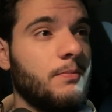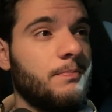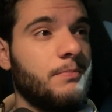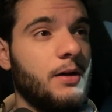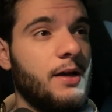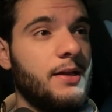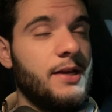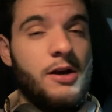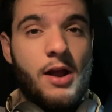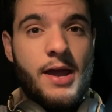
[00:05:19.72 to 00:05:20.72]
but
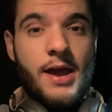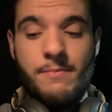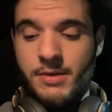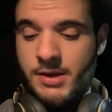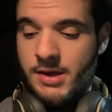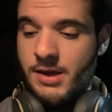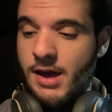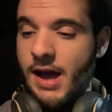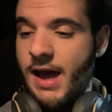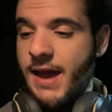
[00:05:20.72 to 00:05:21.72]
here I am.
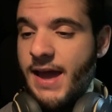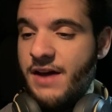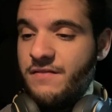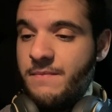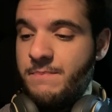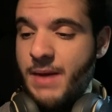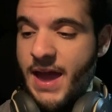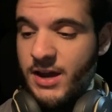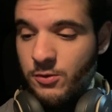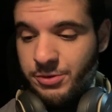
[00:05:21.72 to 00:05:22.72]
I have a
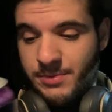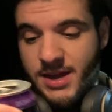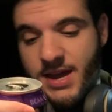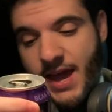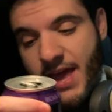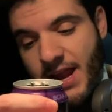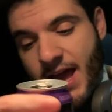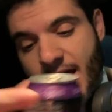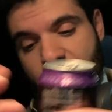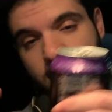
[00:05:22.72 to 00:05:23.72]
bang with me, and
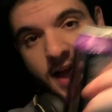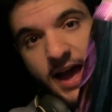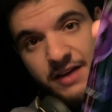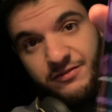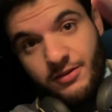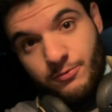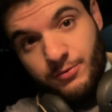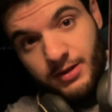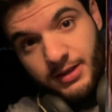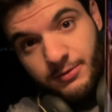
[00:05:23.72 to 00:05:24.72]
I have to
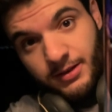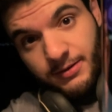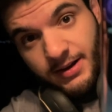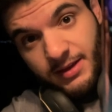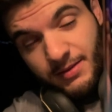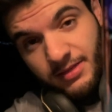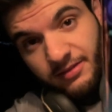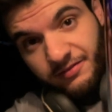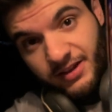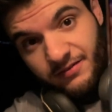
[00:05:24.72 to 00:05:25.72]
really, really recommend
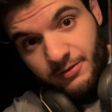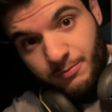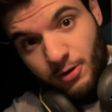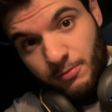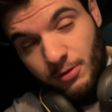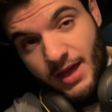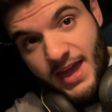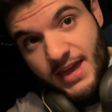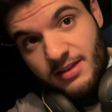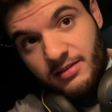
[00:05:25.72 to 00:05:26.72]
this flavor. Purple
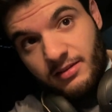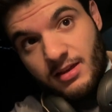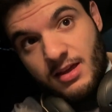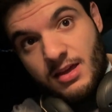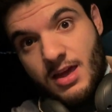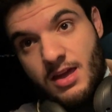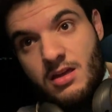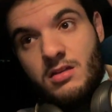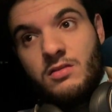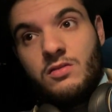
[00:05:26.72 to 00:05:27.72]
Haze
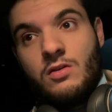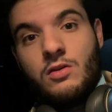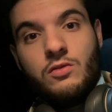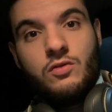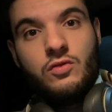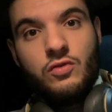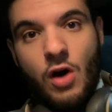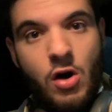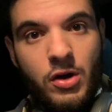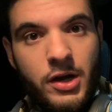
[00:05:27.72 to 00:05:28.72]
is
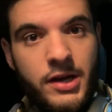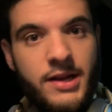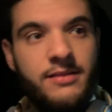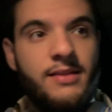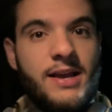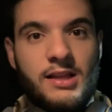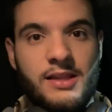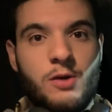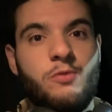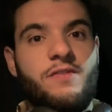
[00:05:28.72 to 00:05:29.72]
so good. It's like
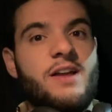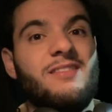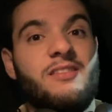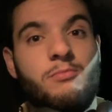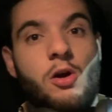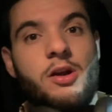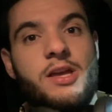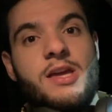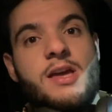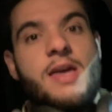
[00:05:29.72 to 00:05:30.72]
liquefied
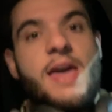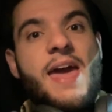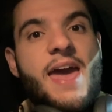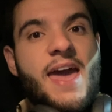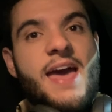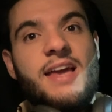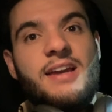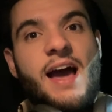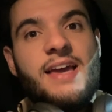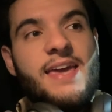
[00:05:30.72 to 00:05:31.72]
Smartie,
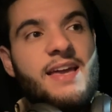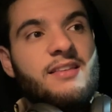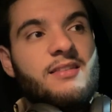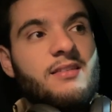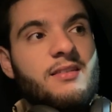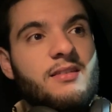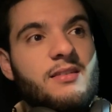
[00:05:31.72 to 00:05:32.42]
and I can't